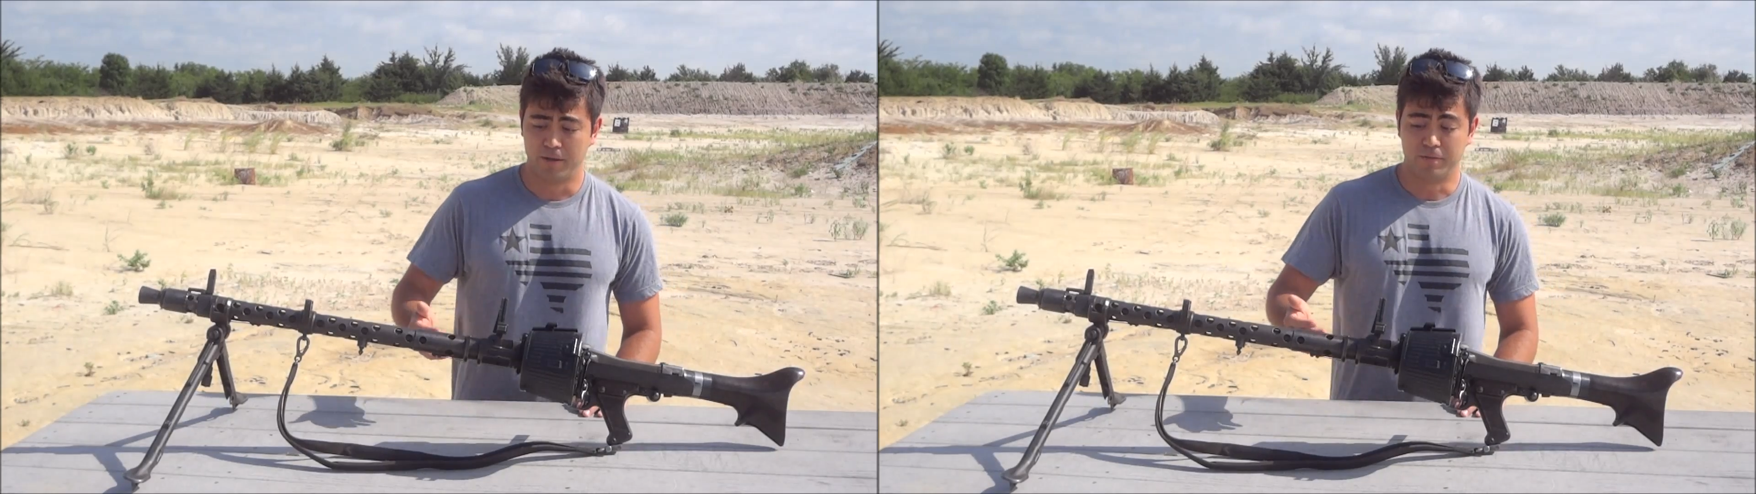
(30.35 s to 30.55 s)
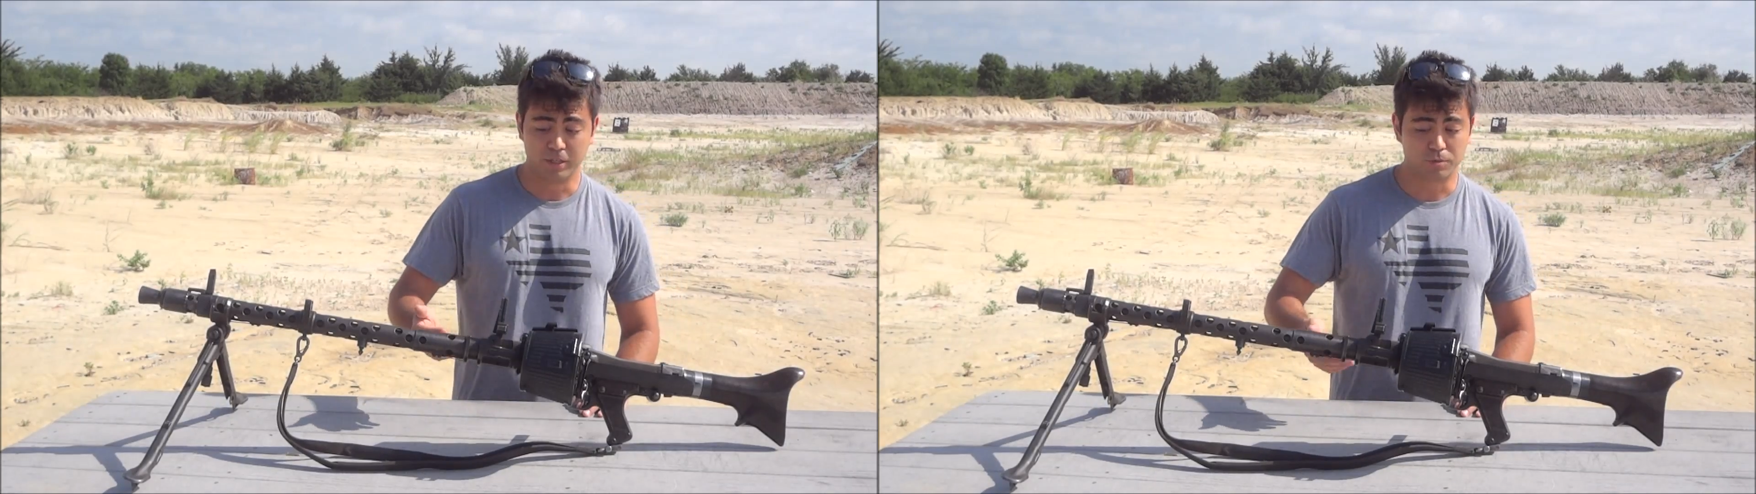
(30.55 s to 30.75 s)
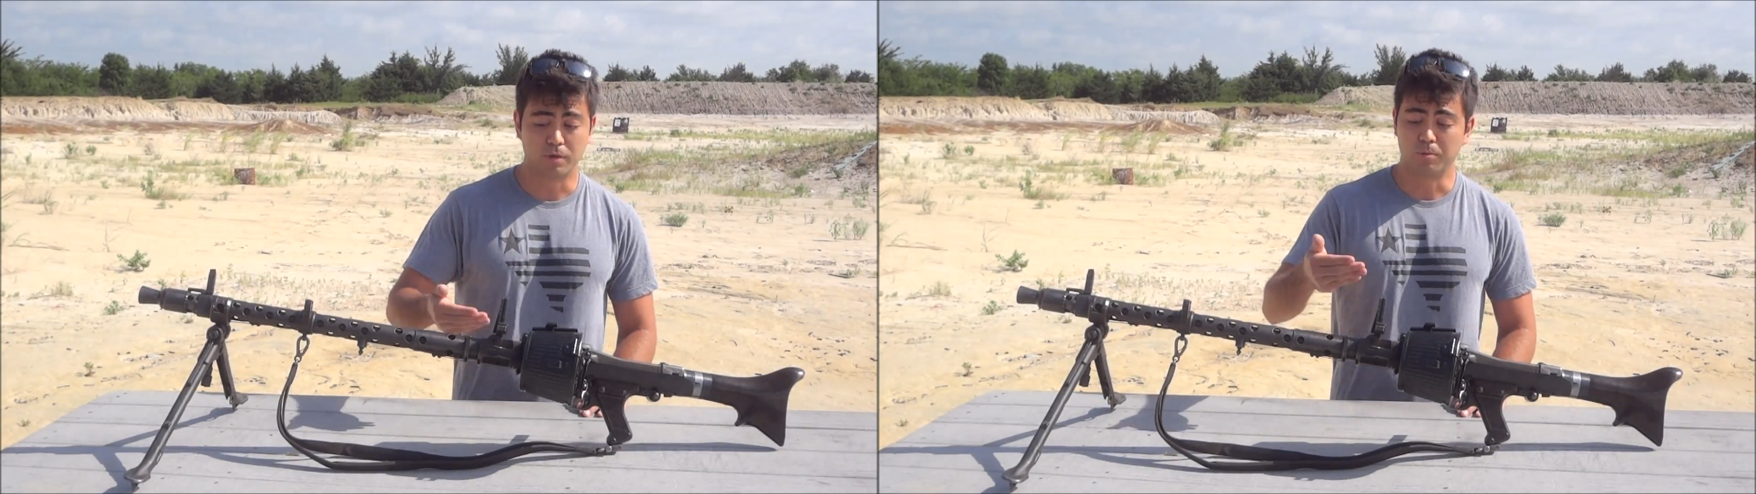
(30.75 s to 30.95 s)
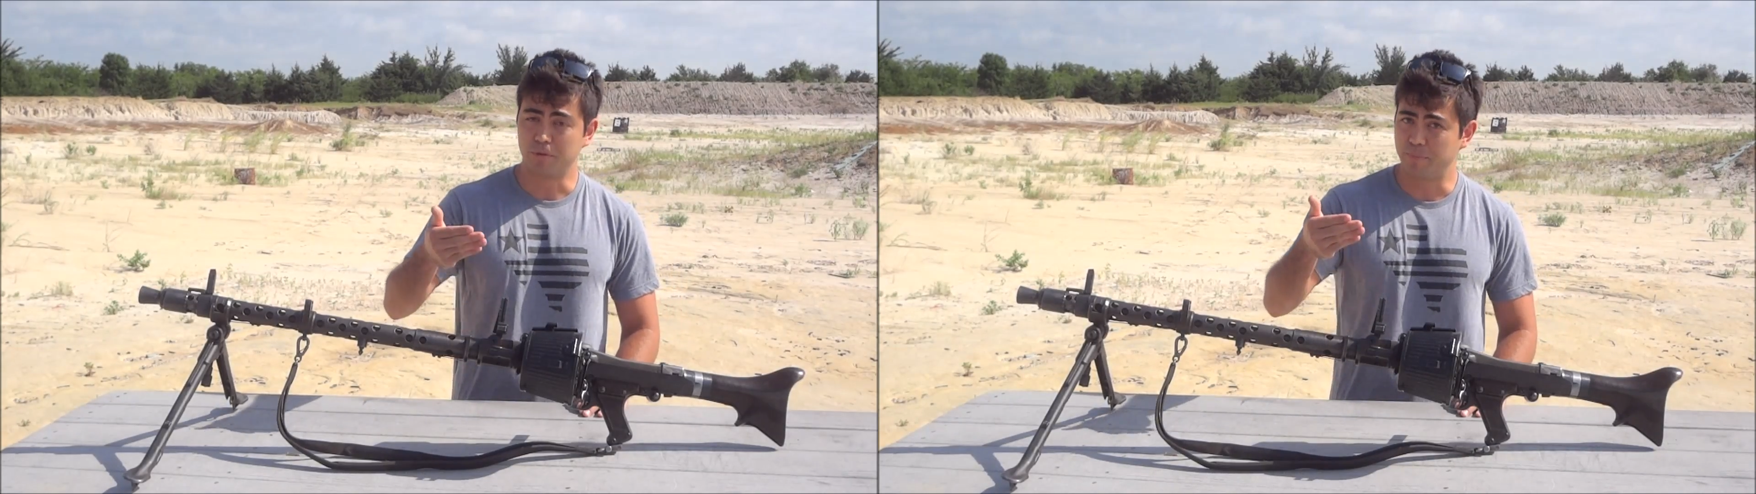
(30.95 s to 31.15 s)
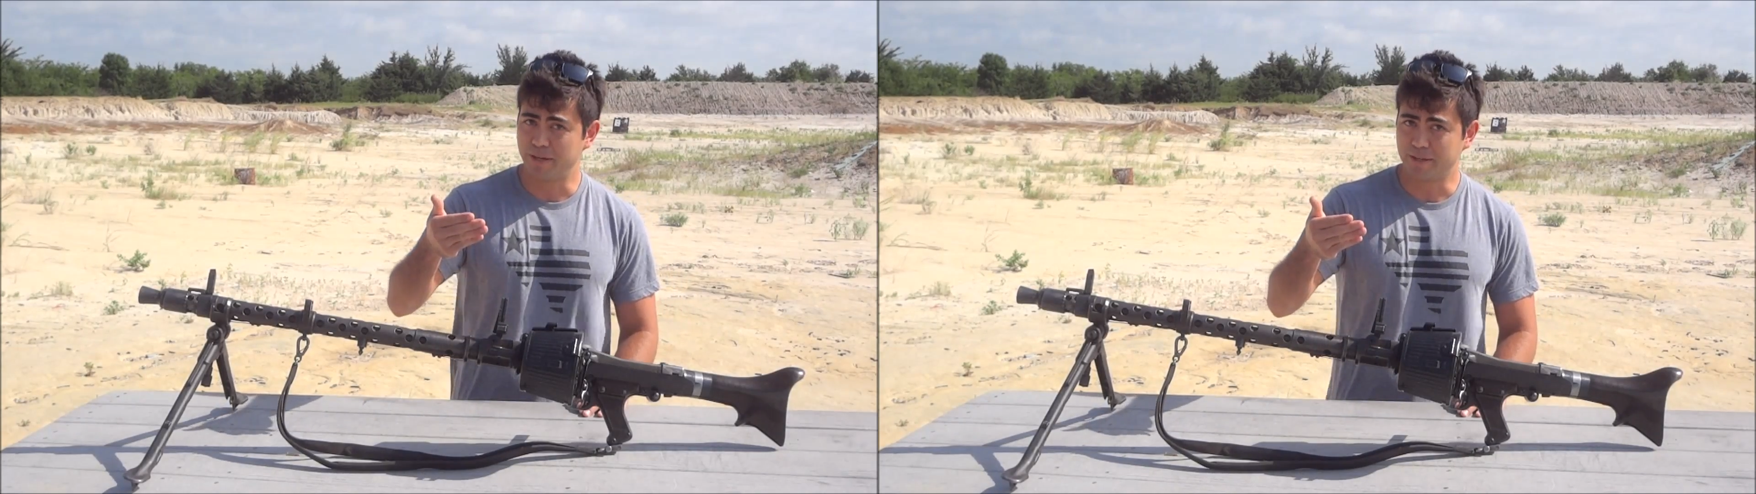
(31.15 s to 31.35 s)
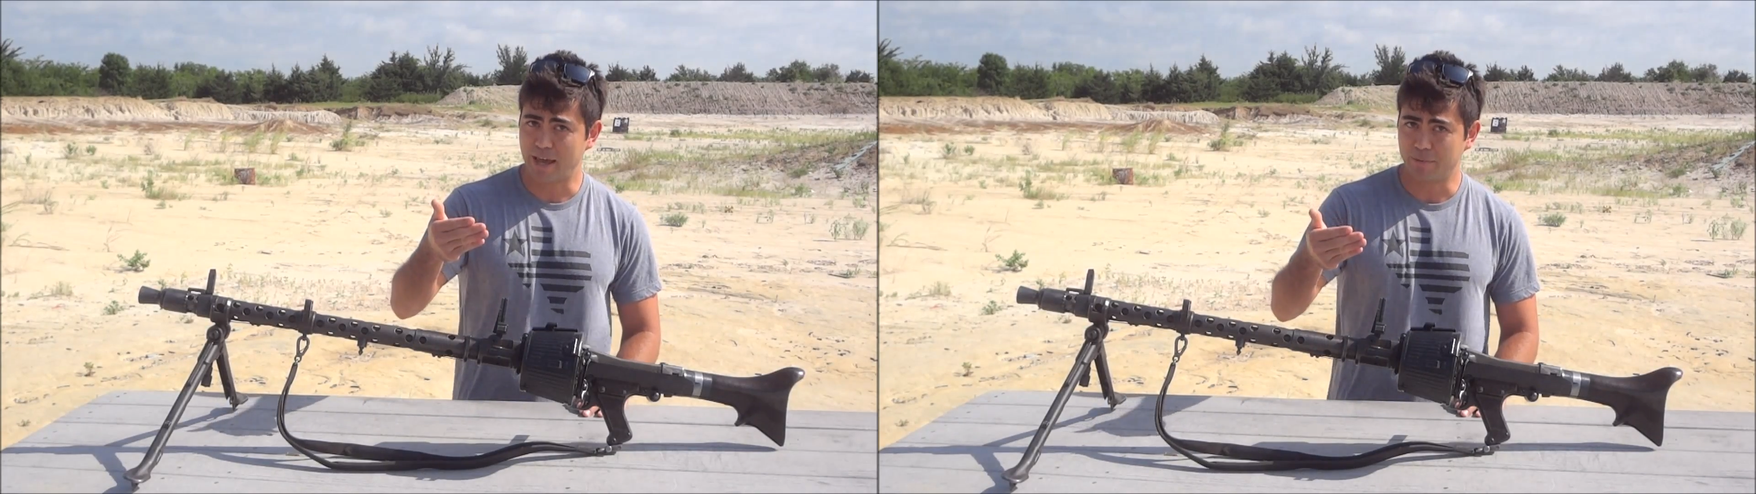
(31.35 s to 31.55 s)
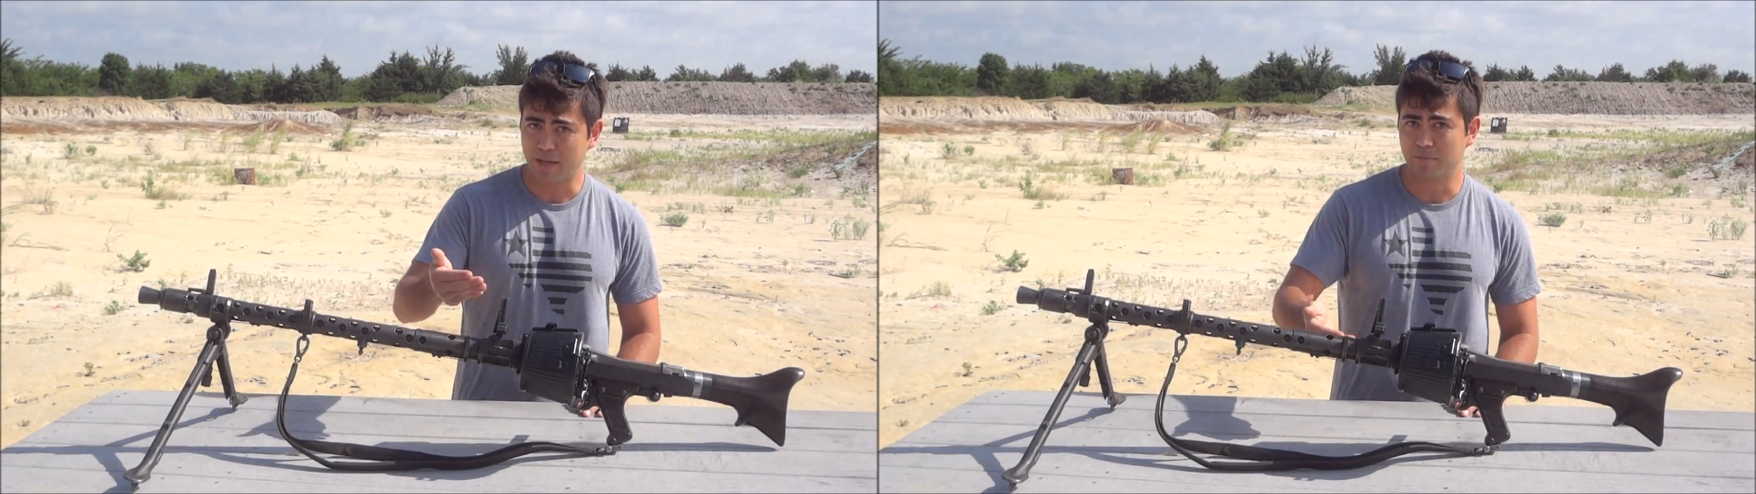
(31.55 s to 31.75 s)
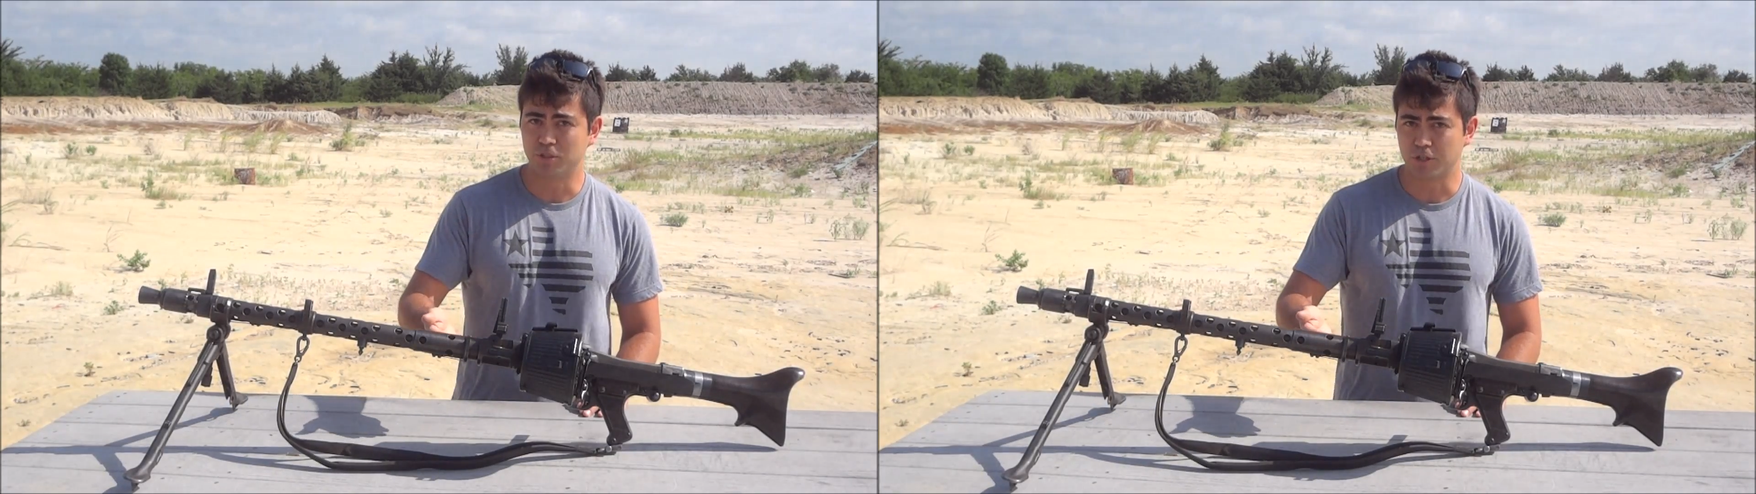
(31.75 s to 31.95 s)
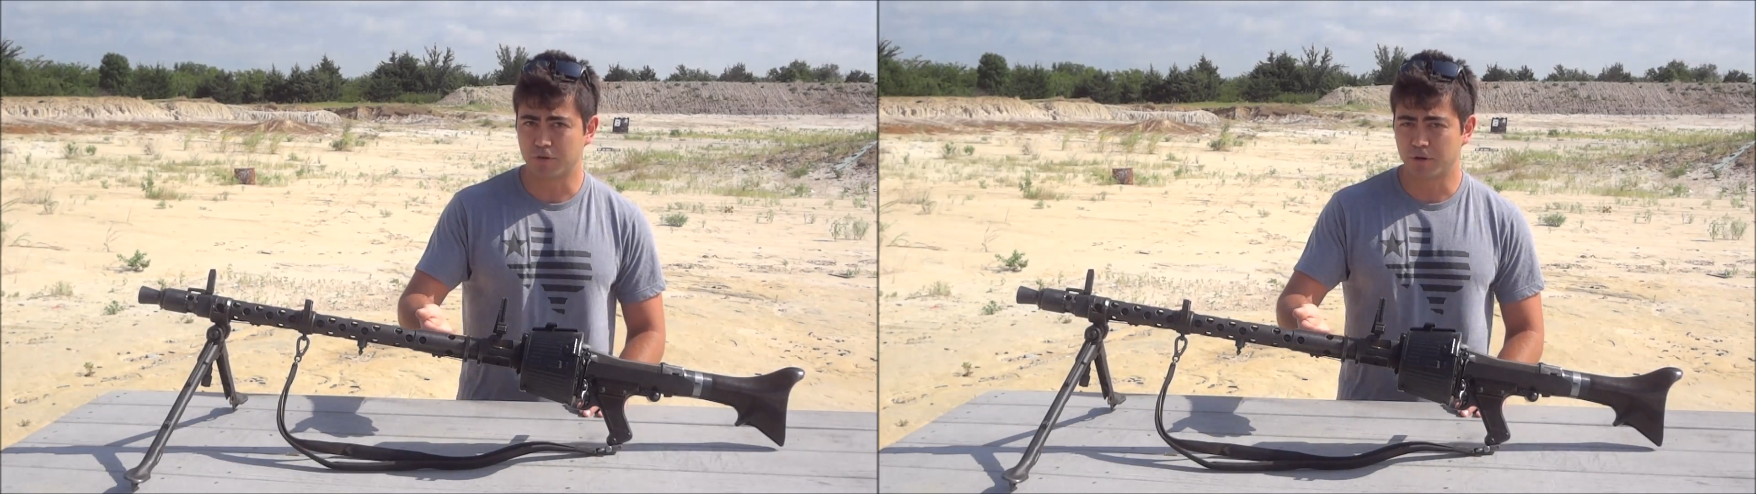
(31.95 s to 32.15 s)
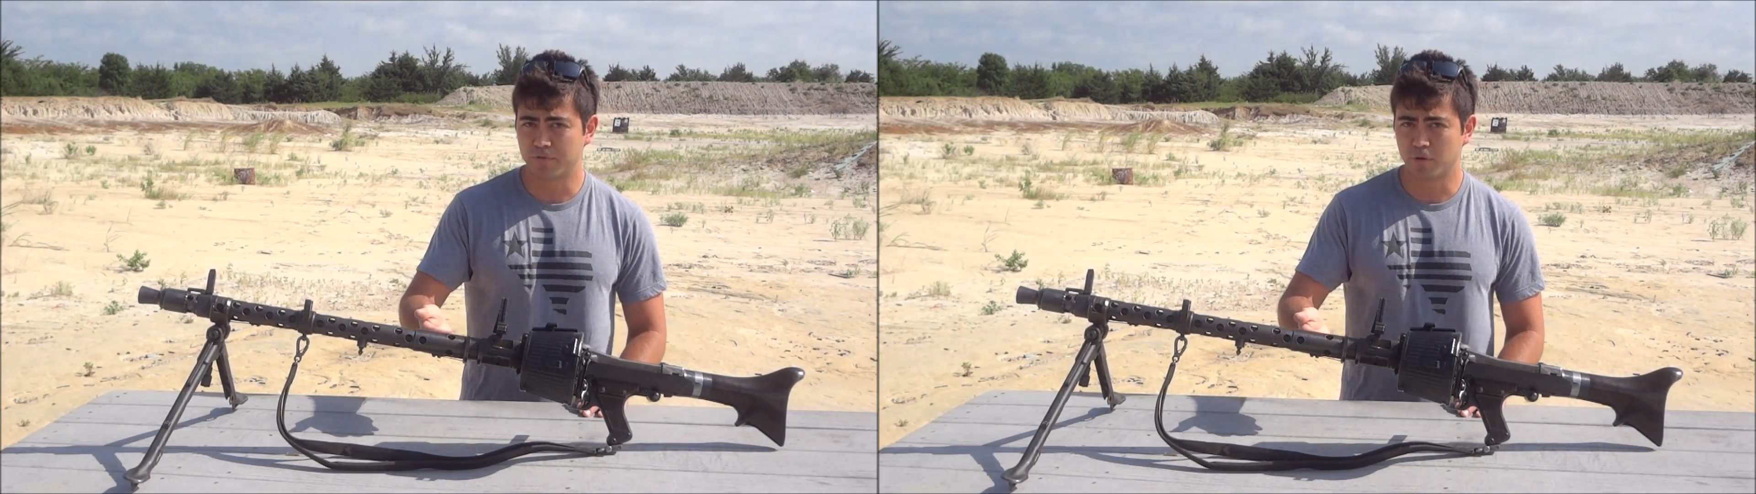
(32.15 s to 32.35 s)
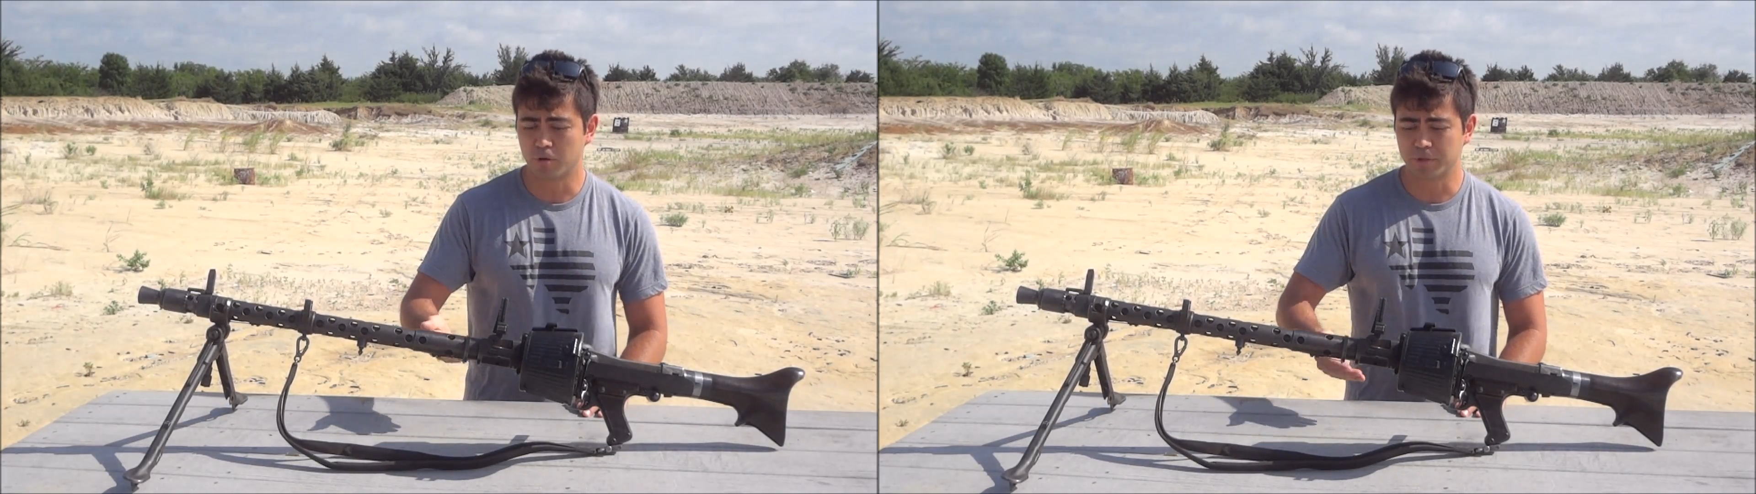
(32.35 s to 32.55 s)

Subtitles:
This one, with being named MG34,